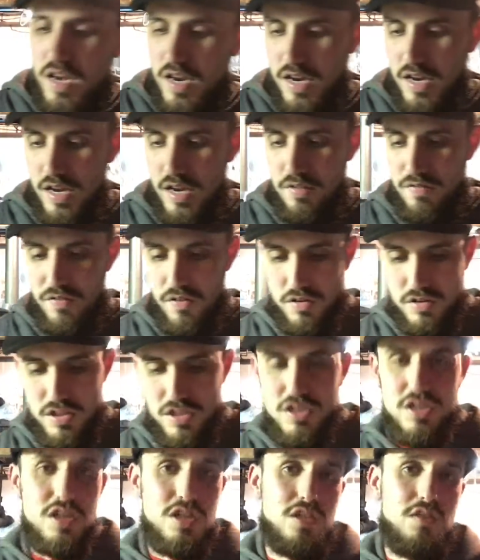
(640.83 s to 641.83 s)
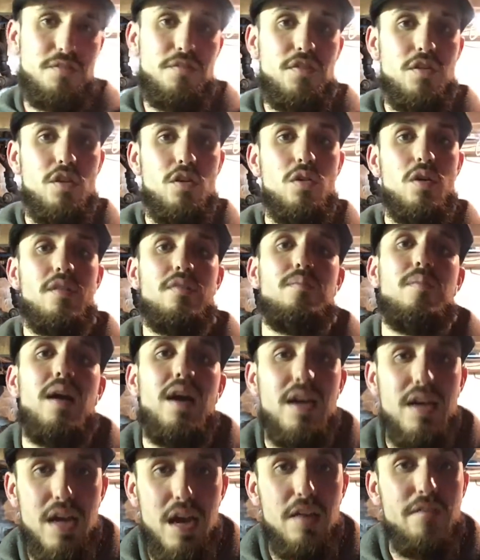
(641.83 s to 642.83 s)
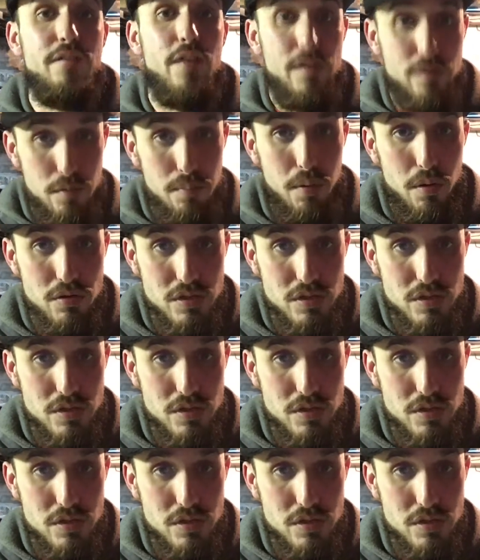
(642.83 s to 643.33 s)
And again, folks, this is just a few of my favorite